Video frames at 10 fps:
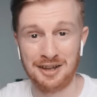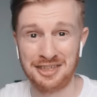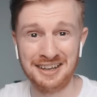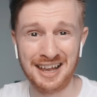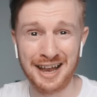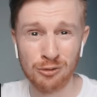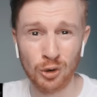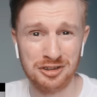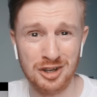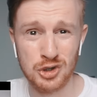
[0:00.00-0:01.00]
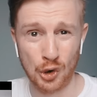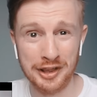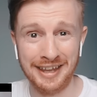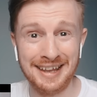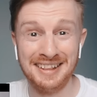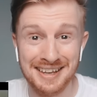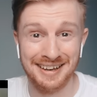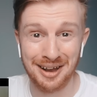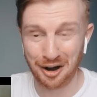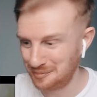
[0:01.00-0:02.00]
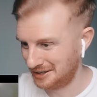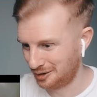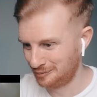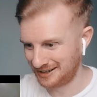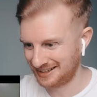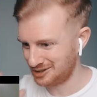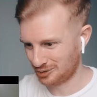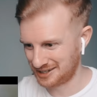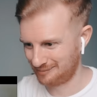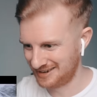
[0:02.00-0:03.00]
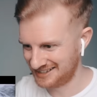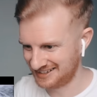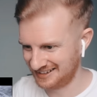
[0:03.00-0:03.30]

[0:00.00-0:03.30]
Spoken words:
I think I want to join the Indian Army now, man. This looks amazing.